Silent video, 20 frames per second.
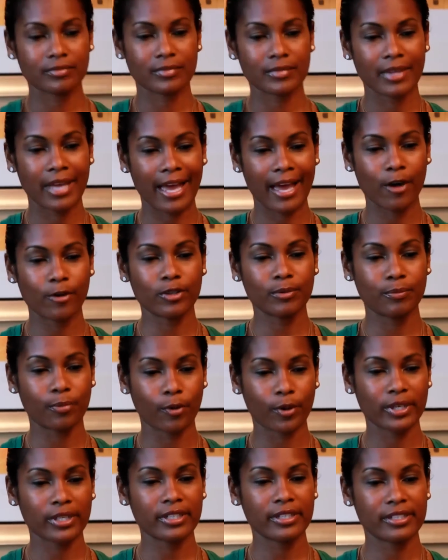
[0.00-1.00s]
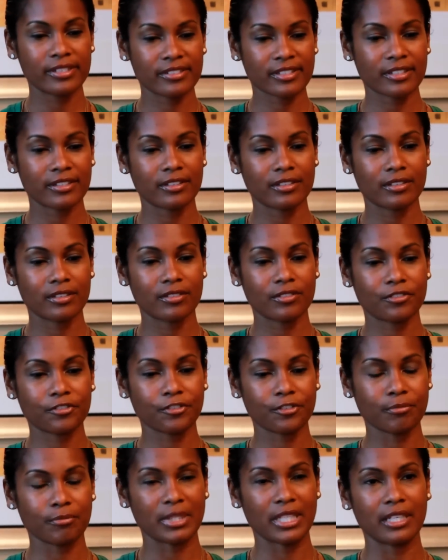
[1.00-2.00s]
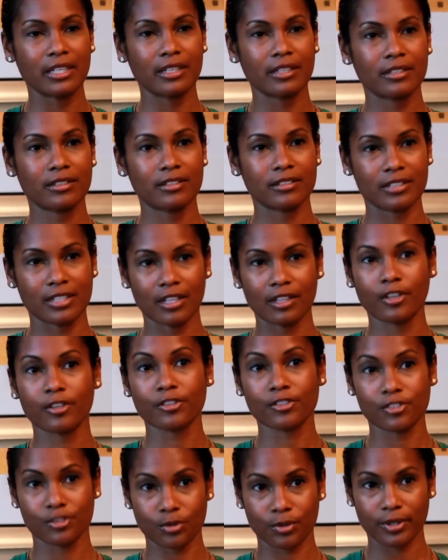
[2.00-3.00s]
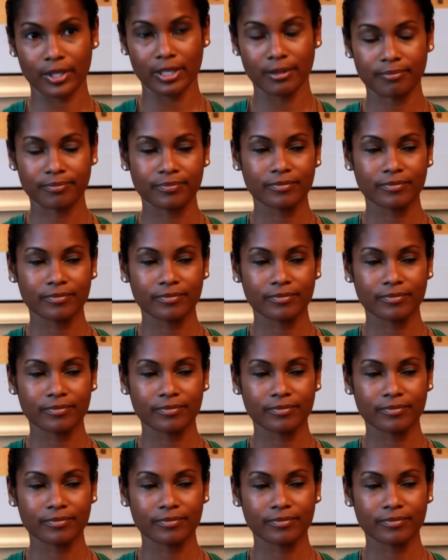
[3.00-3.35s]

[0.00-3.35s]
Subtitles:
How important is it for me to tell our story?